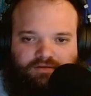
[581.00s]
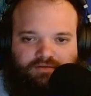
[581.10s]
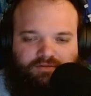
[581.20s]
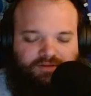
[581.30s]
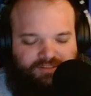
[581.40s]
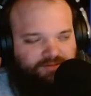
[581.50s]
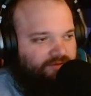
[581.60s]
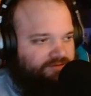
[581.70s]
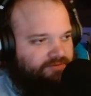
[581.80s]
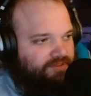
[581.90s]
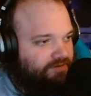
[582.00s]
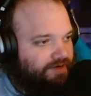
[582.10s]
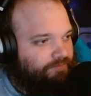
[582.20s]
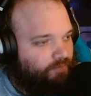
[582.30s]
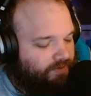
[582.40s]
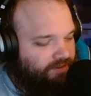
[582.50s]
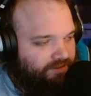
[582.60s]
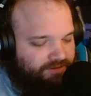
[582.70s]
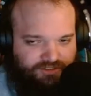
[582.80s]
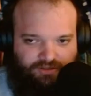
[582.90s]
we're
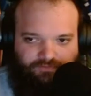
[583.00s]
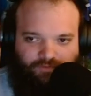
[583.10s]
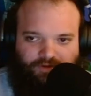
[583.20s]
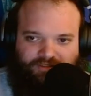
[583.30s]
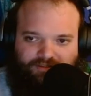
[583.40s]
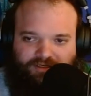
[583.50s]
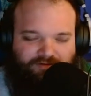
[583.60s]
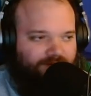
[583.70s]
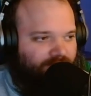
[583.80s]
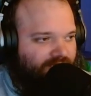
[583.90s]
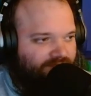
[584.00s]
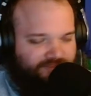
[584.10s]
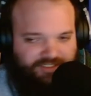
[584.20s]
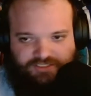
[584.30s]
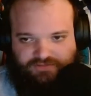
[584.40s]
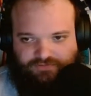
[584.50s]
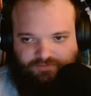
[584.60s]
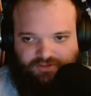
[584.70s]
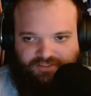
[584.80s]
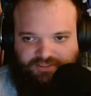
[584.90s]
gonna just avoid the grammar conversation for
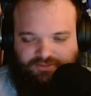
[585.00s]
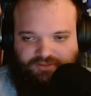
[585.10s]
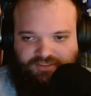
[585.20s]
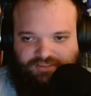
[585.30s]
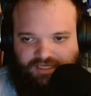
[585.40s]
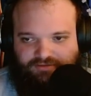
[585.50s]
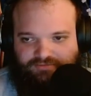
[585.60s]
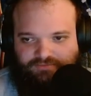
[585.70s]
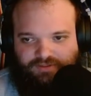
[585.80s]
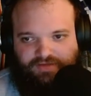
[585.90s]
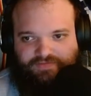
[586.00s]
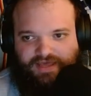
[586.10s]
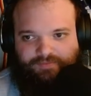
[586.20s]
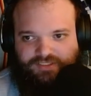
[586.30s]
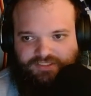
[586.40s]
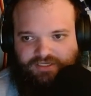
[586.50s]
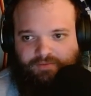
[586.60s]
most of this one because we don't have that much time.